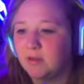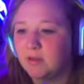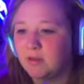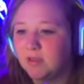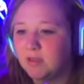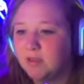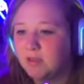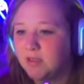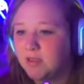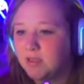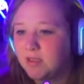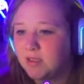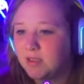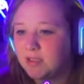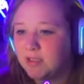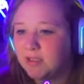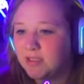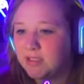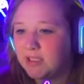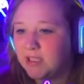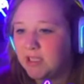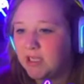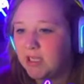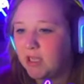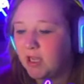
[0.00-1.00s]
Uh,
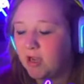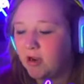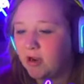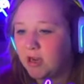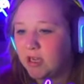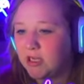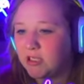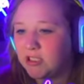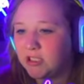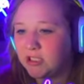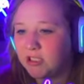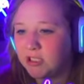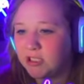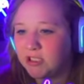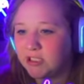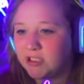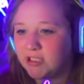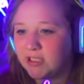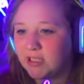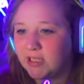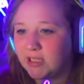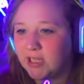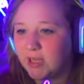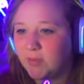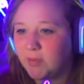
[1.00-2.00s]
Silly, congratulations.
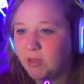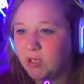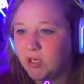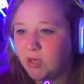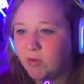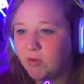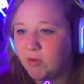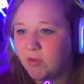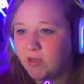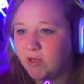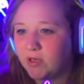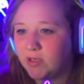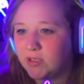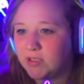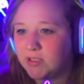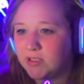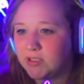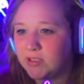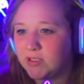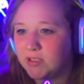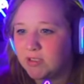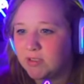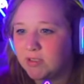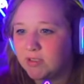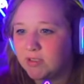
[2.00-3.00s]
I think I'm gonna go with yours.